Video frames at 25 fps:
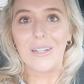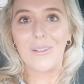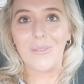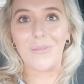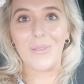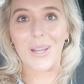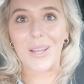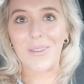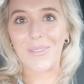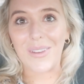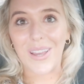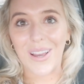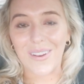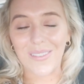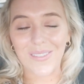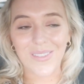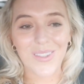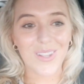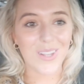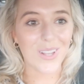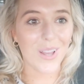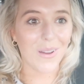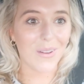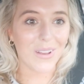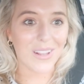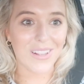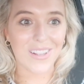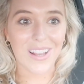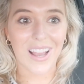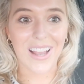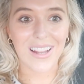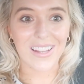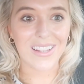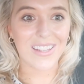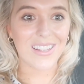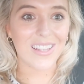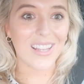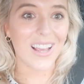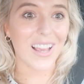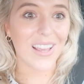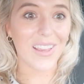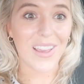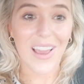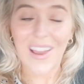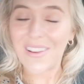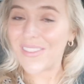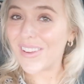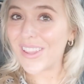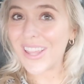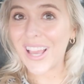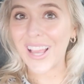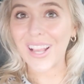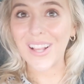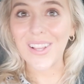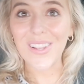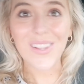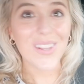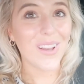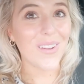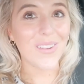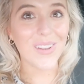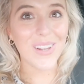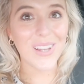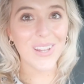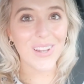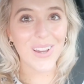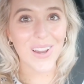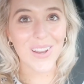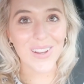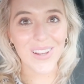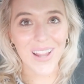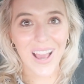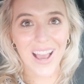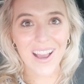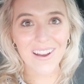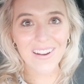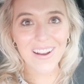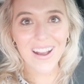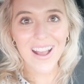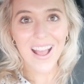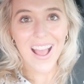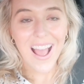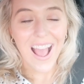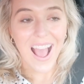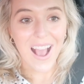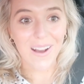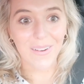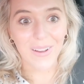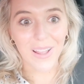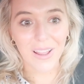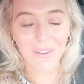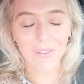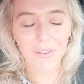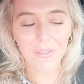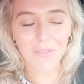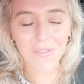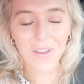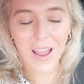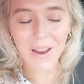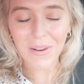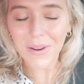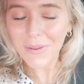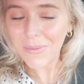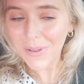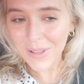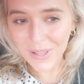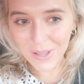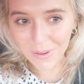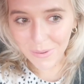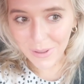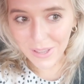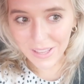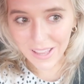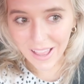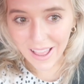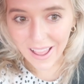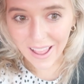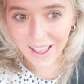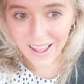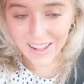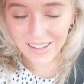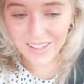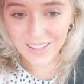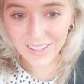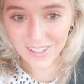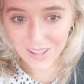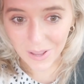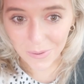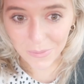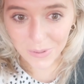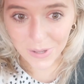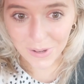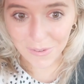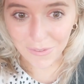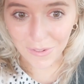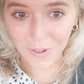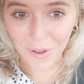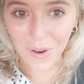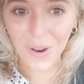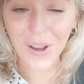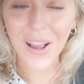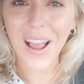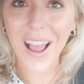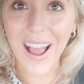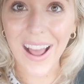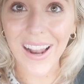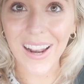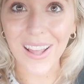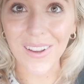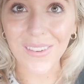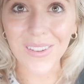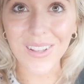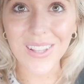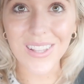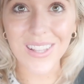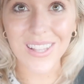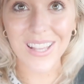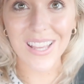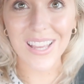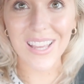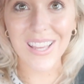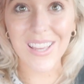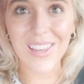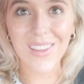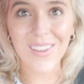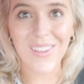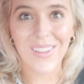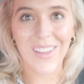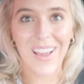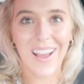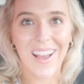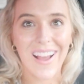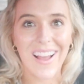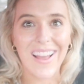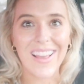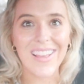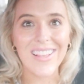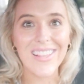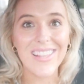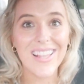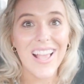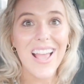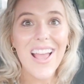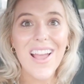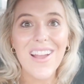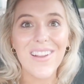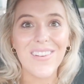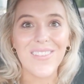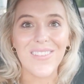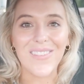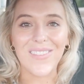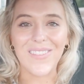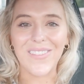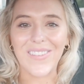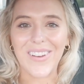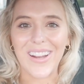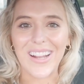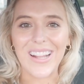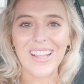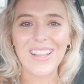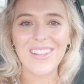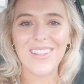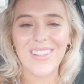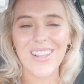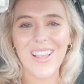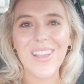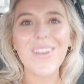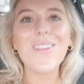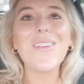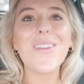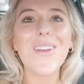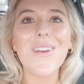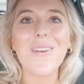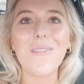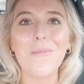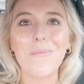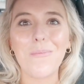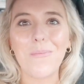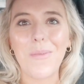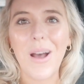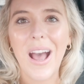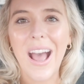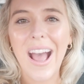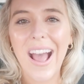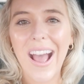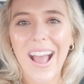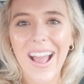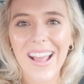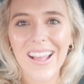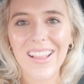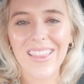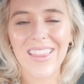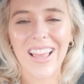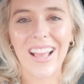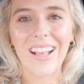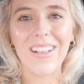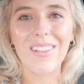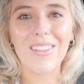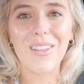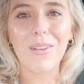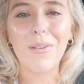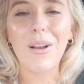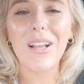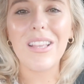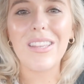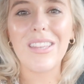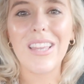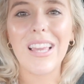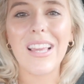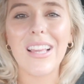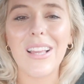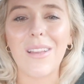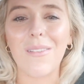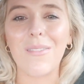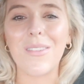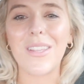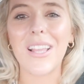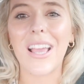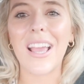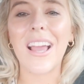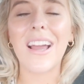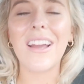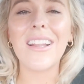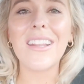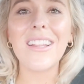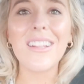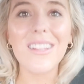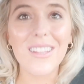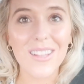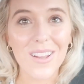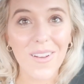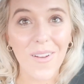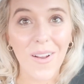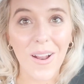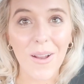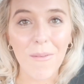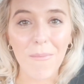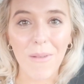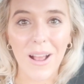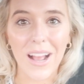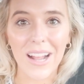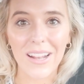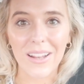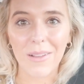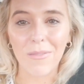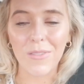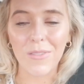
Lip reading: Maybe. I'm so excited to tell you everything. So I'm gonna go now. We have a very busy week ahead. I'm gonna vlog and I will see you guys really soon. Bye. Thanks for watching. Come say hi on Instagram at